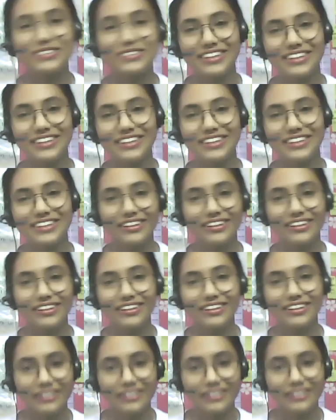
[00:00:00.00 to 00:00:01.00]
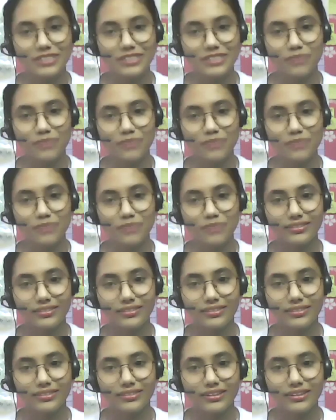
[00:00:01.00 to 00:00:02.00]
Definitely it is. But
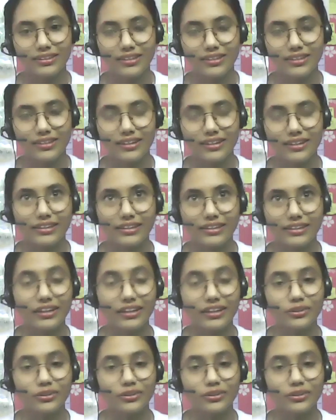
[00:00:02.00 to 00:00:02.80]
they